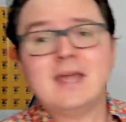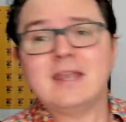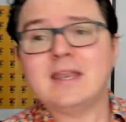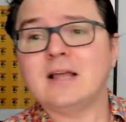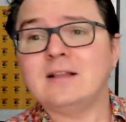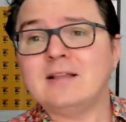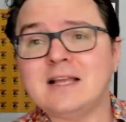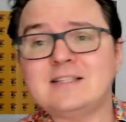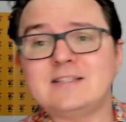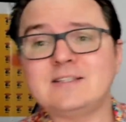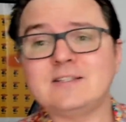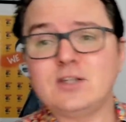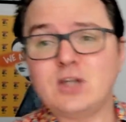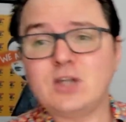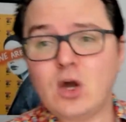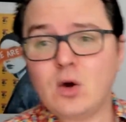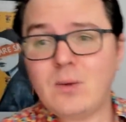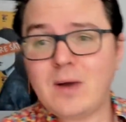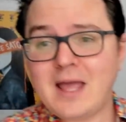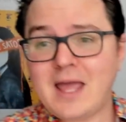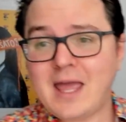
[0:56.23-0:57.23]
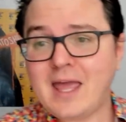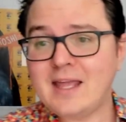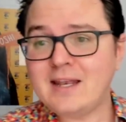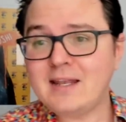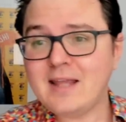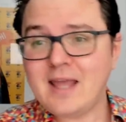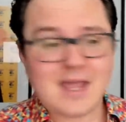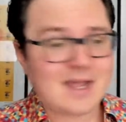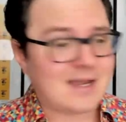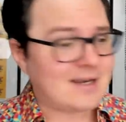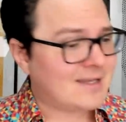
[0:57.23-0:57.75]
Now let's go ahead
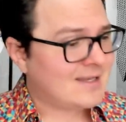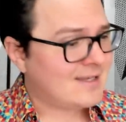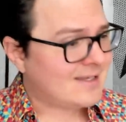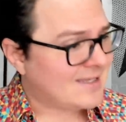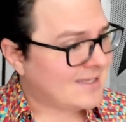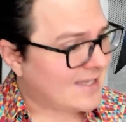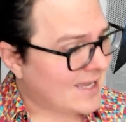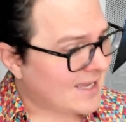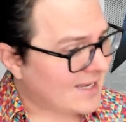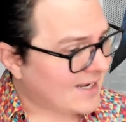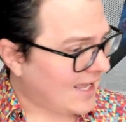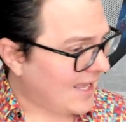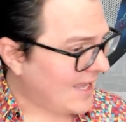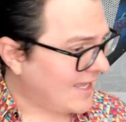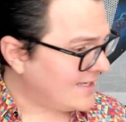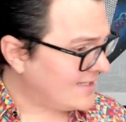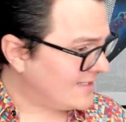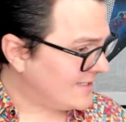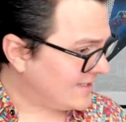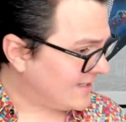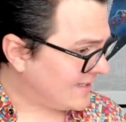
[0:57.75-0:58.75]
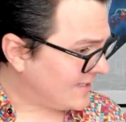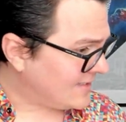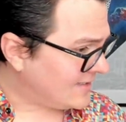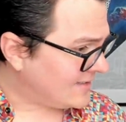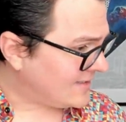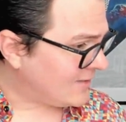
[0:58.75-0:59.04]
and get into this.